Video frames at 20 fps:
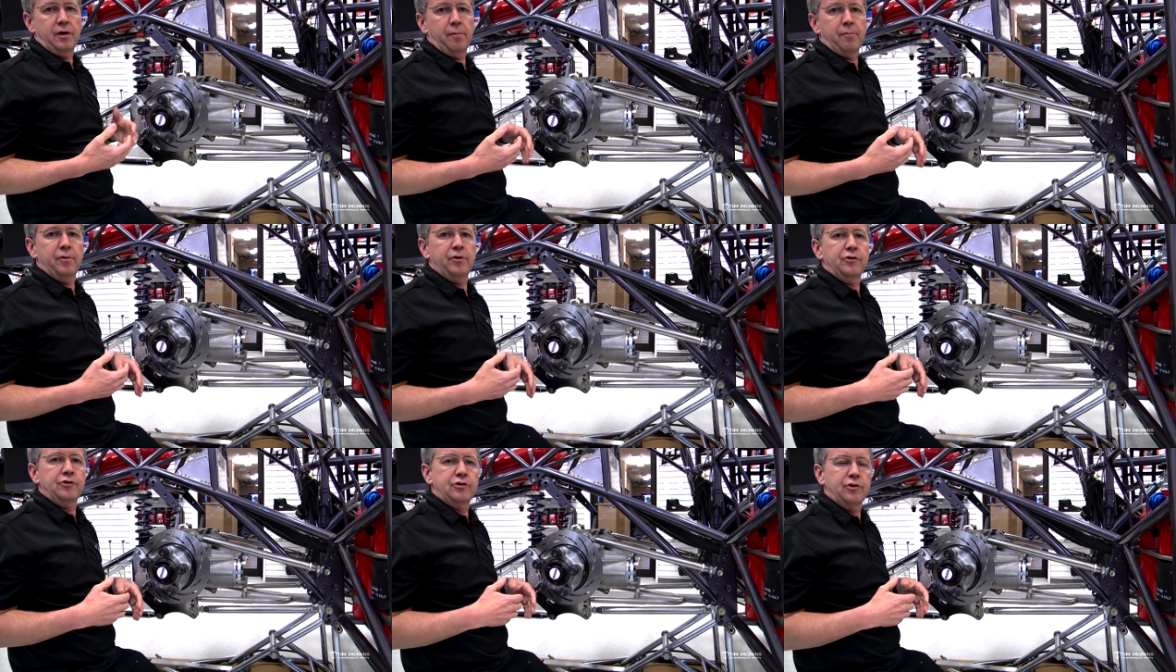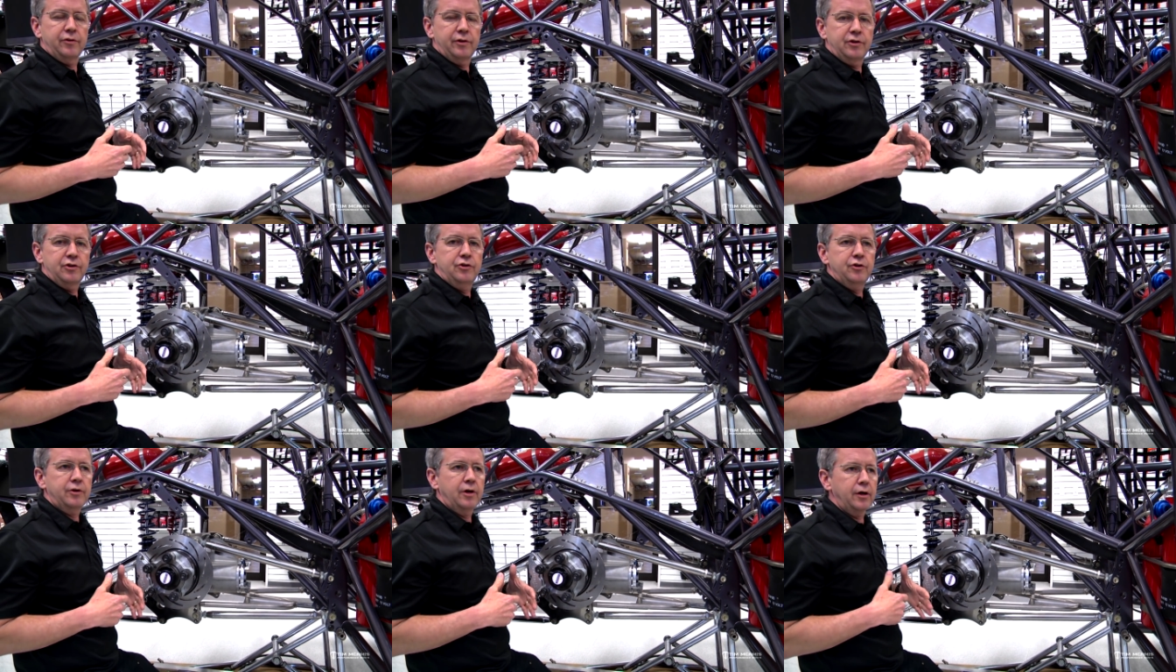number so
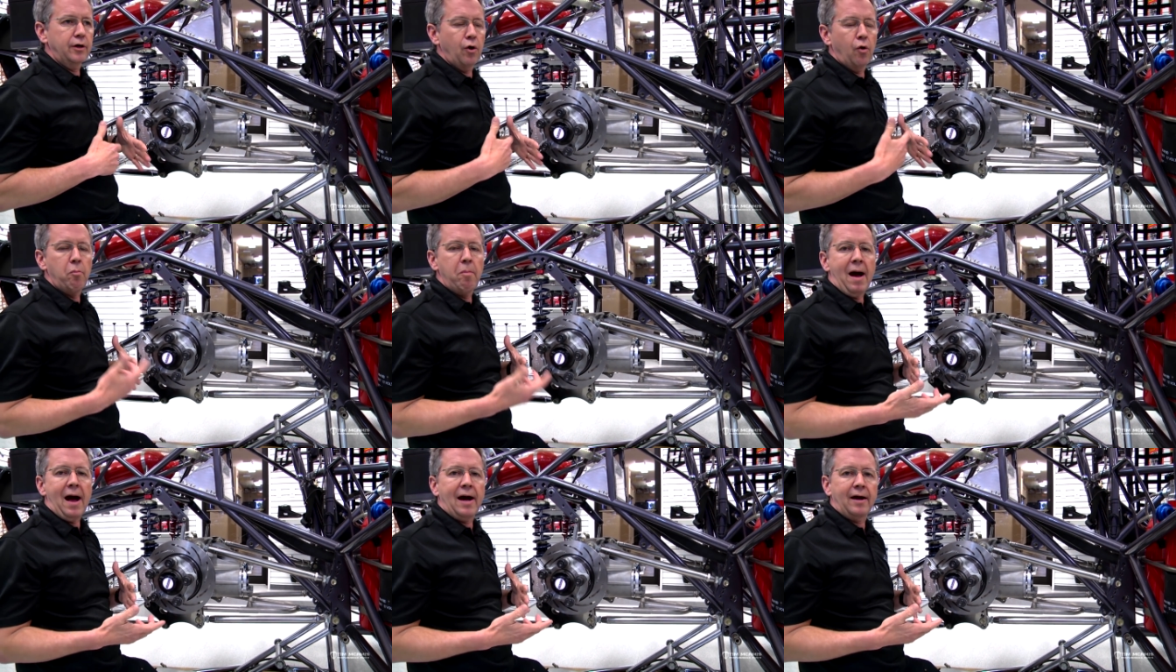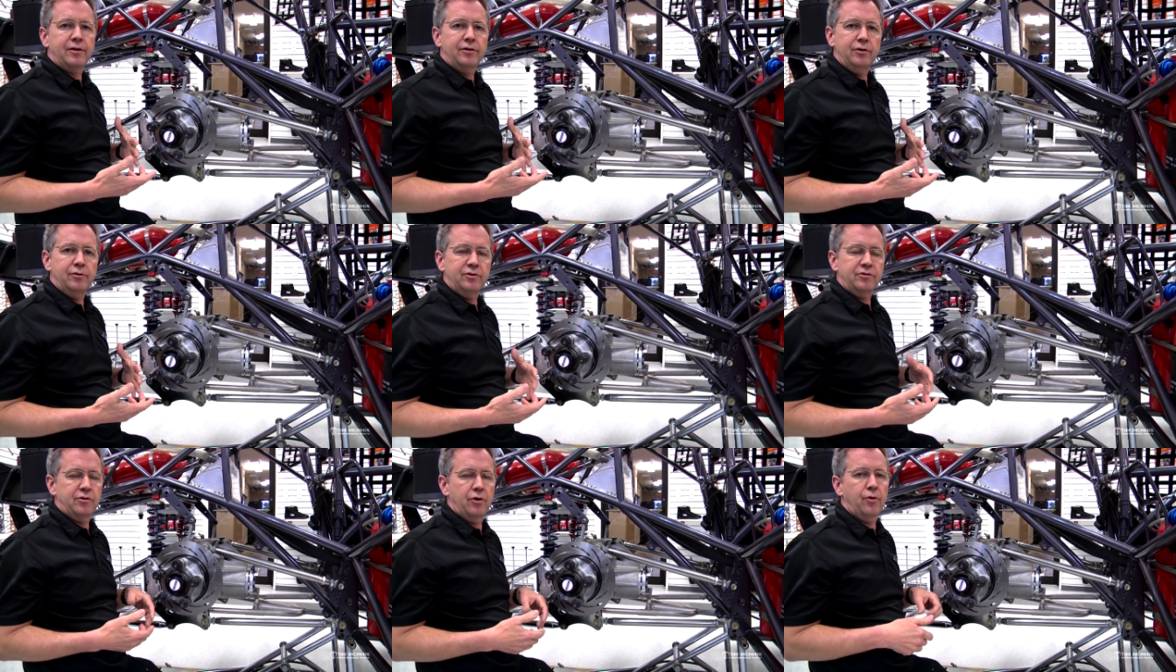that you can go back
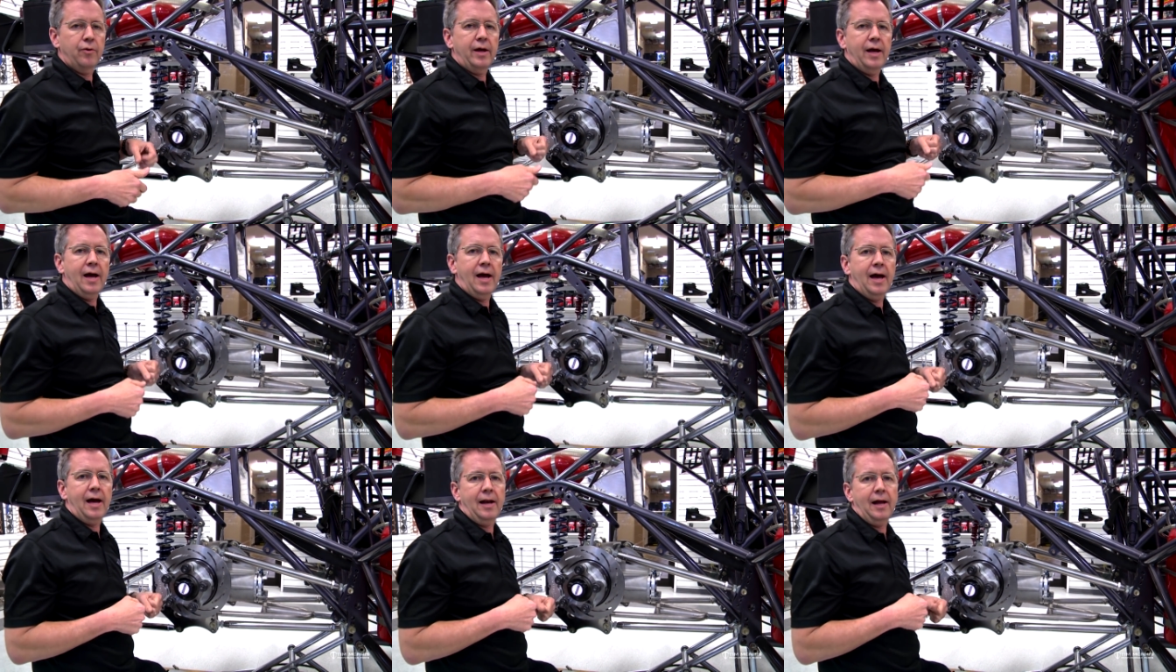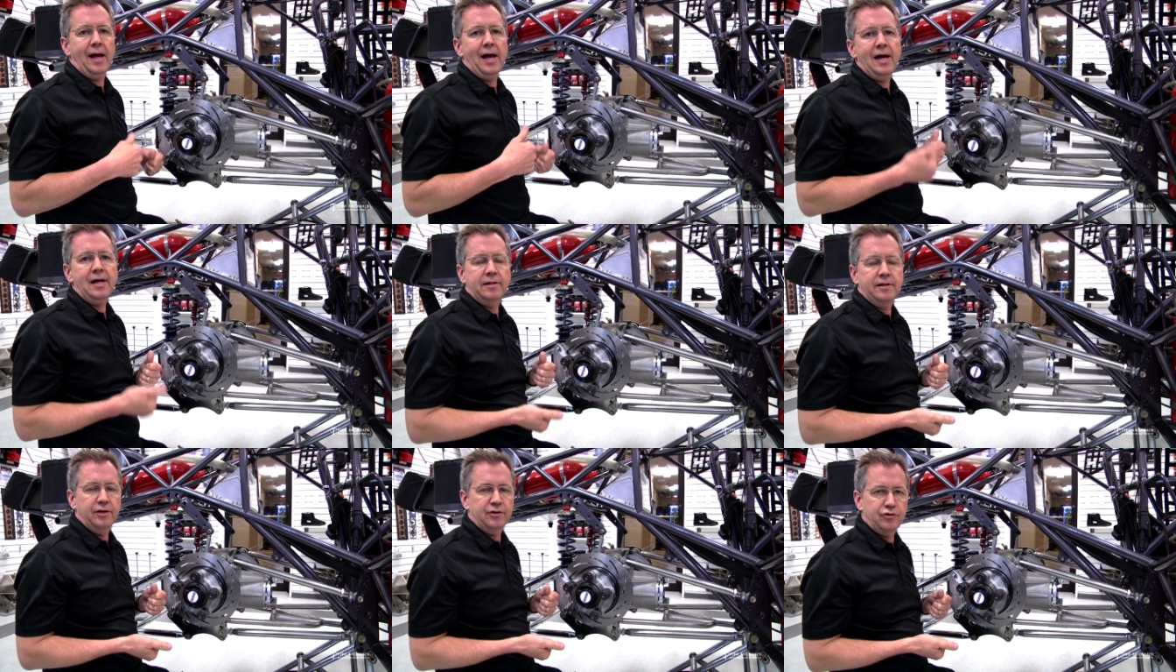to and say, okay, I had an
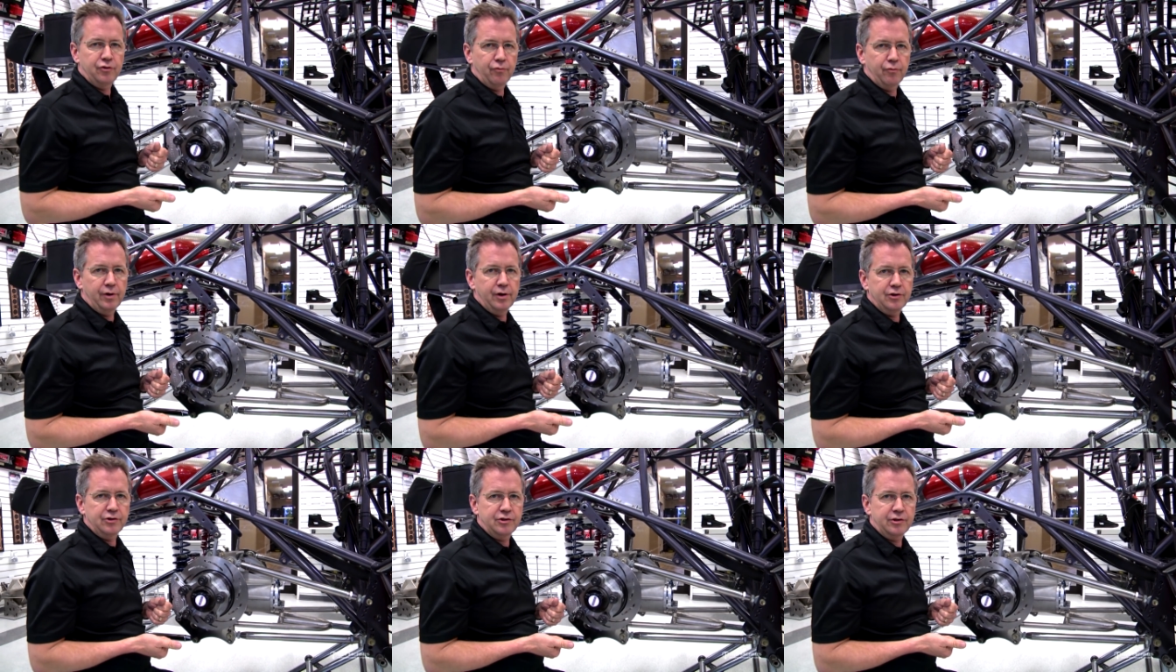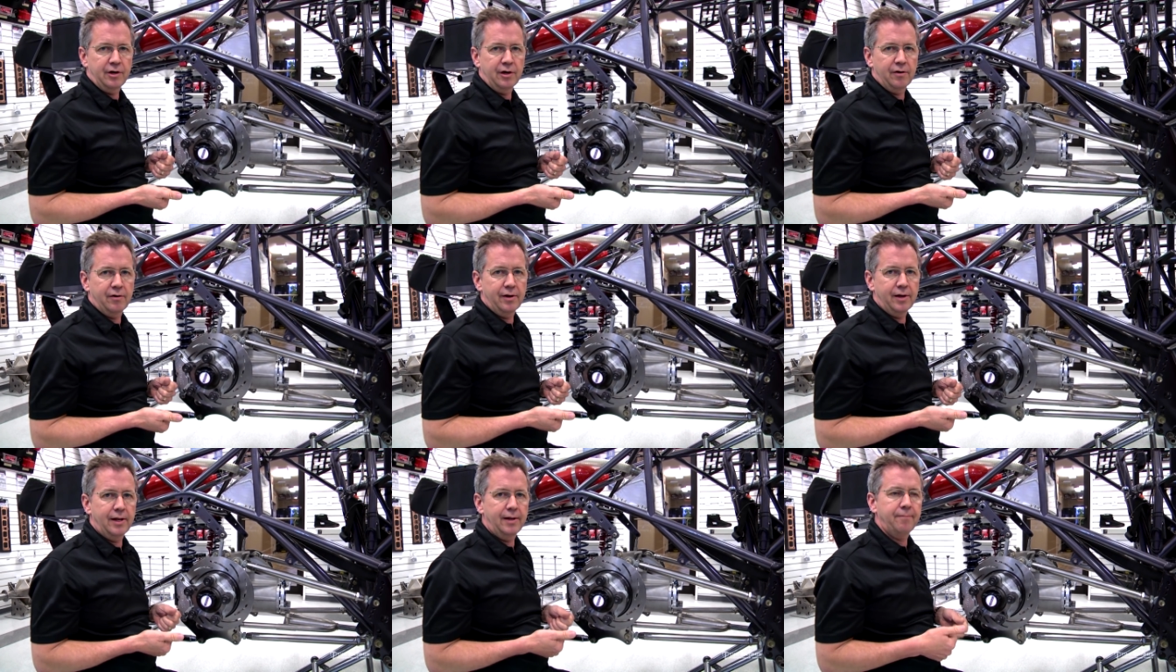eighth inch of rear
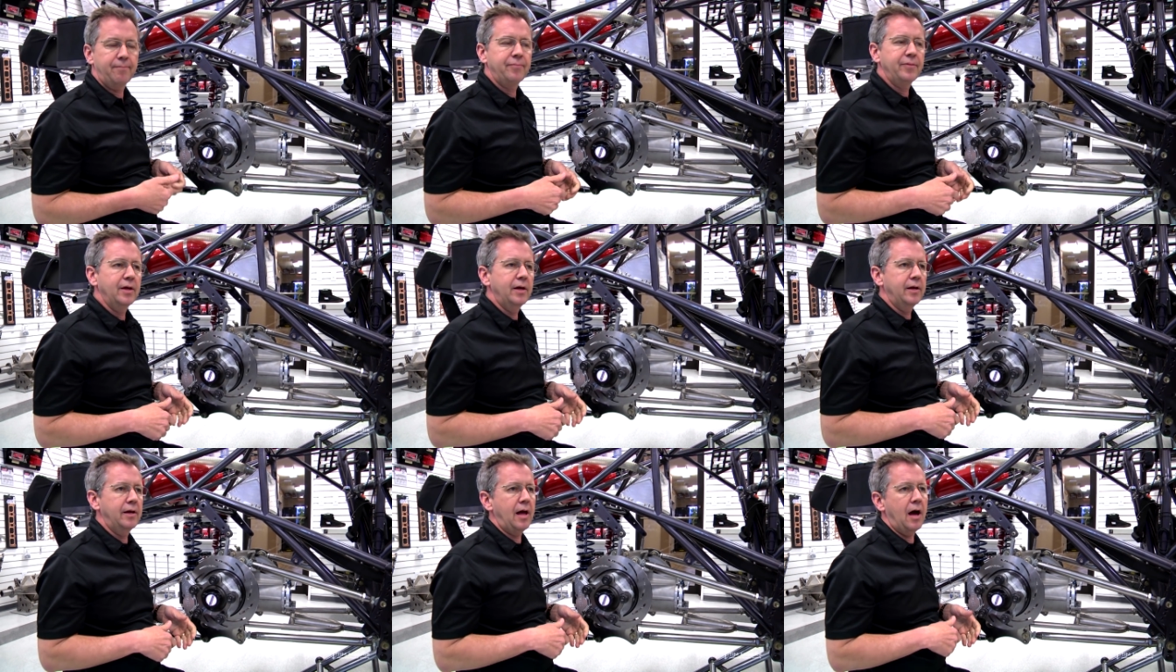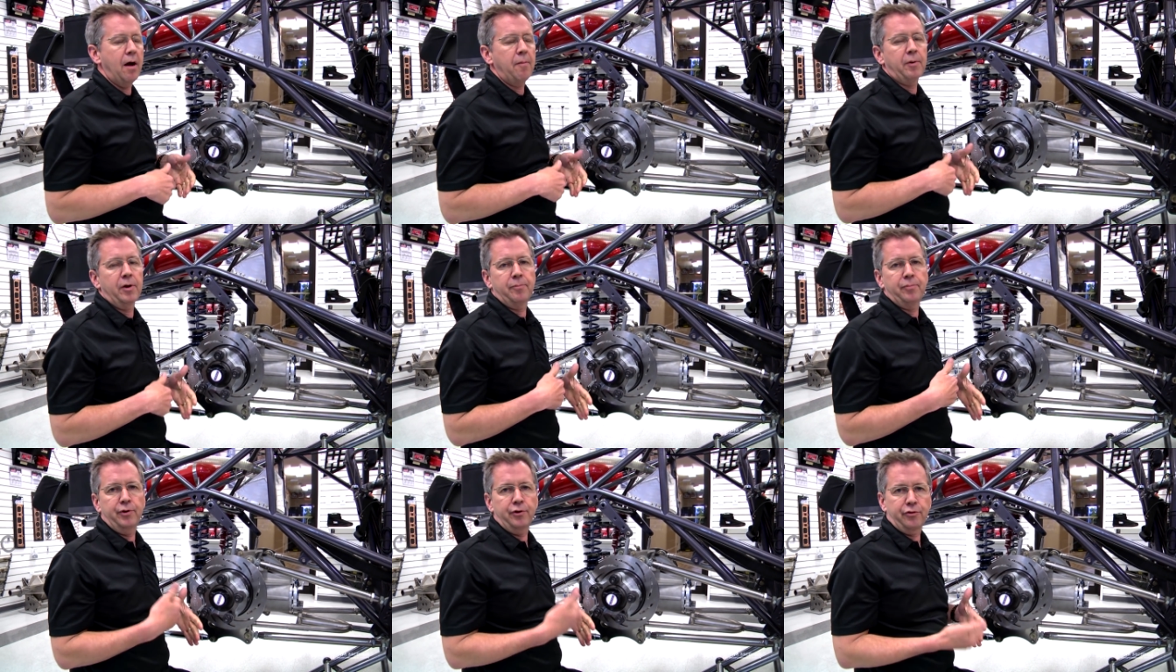steer in it now I'm
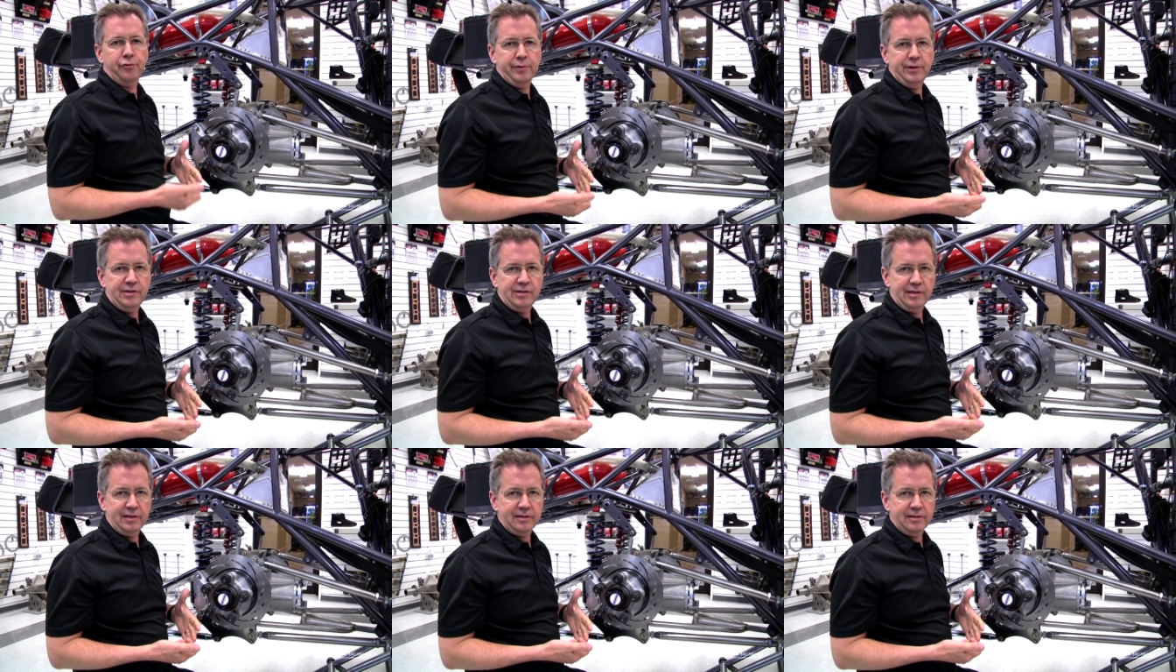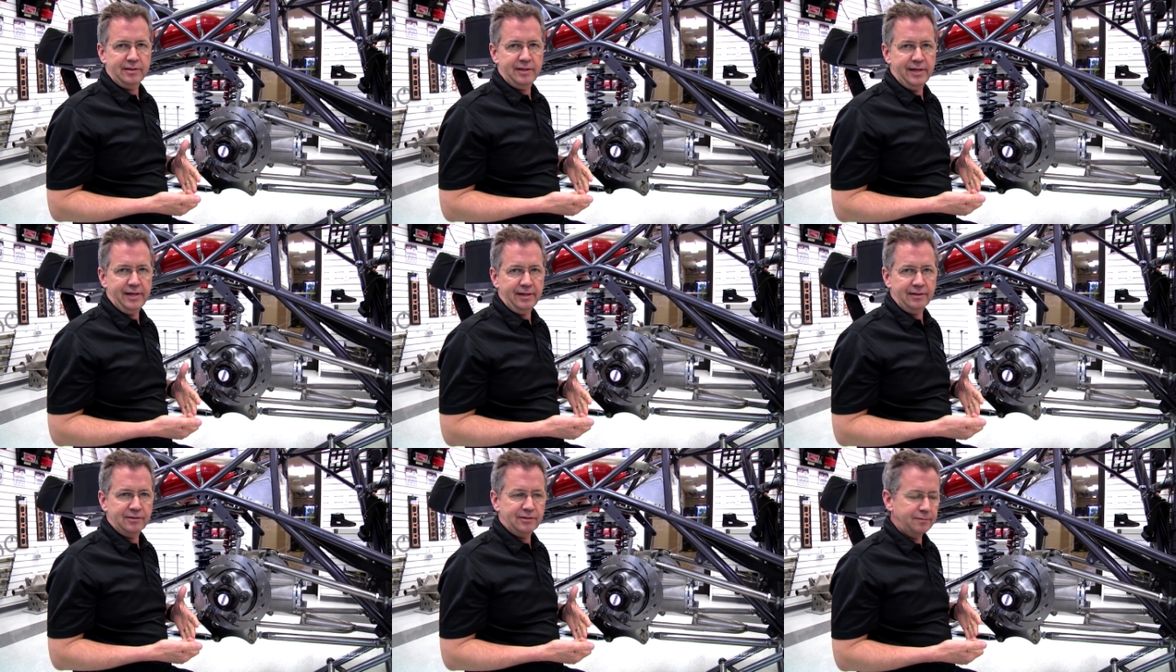going to put 3
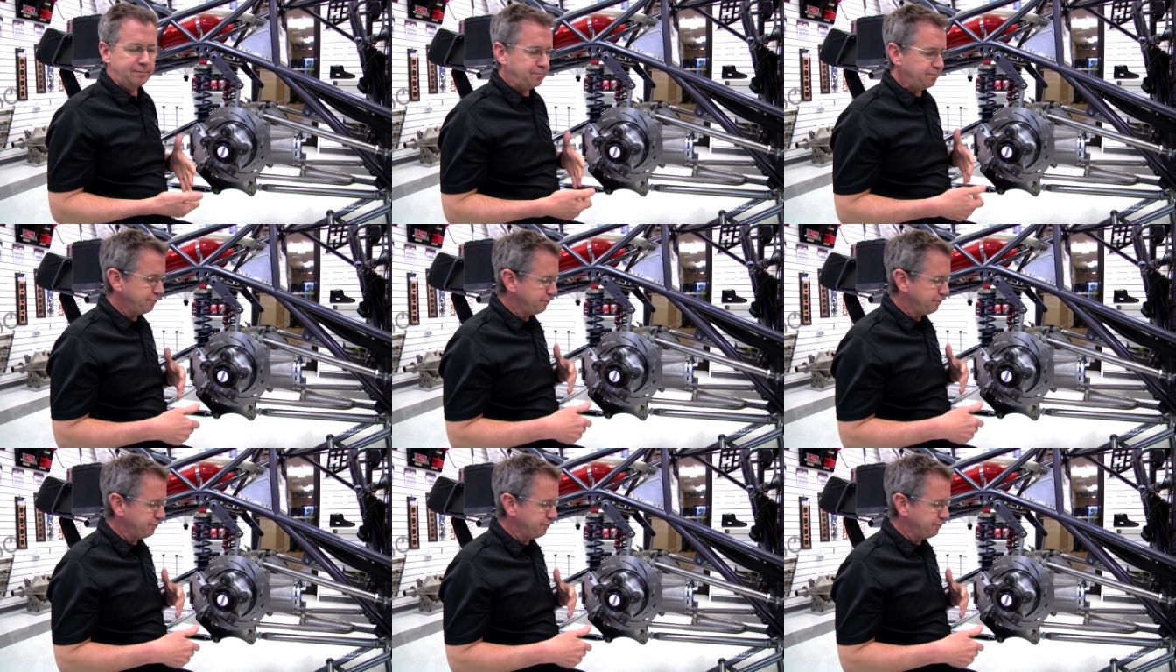sixteenths.